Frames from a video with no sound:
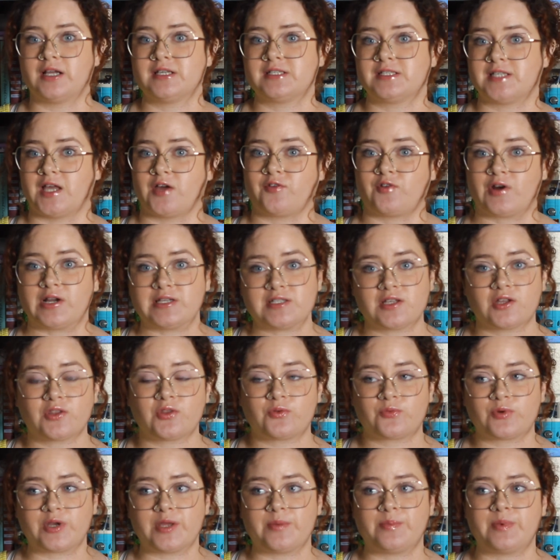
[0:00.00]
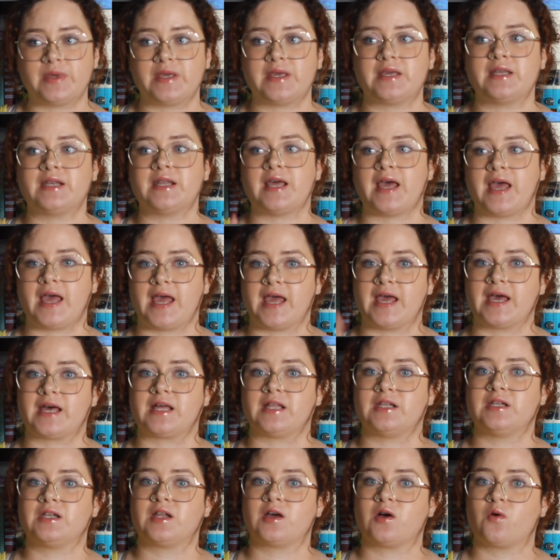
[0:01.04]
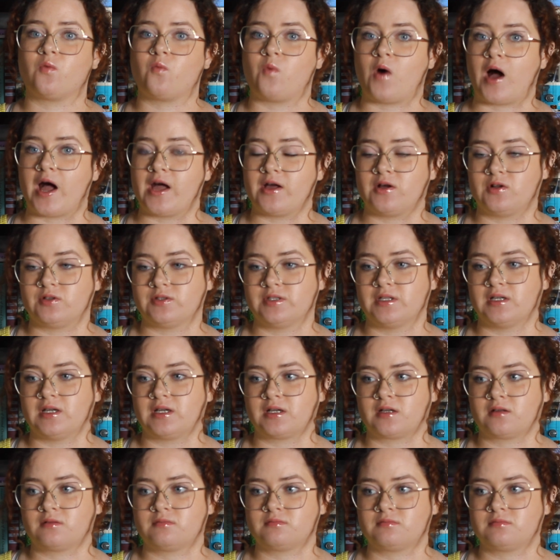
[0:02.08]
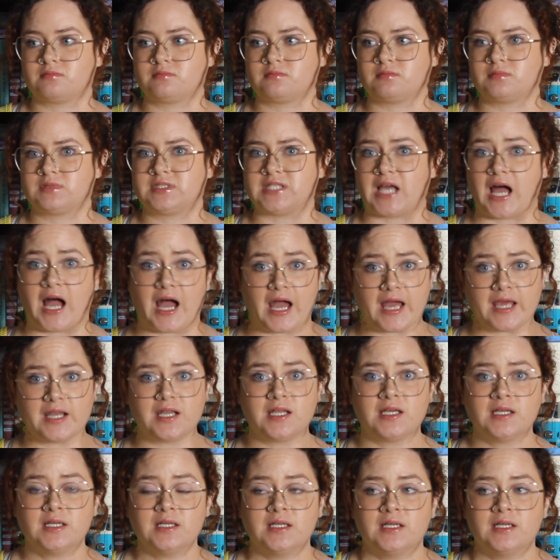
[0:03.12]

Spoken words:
Sunrise on the Reaping and Wild Side.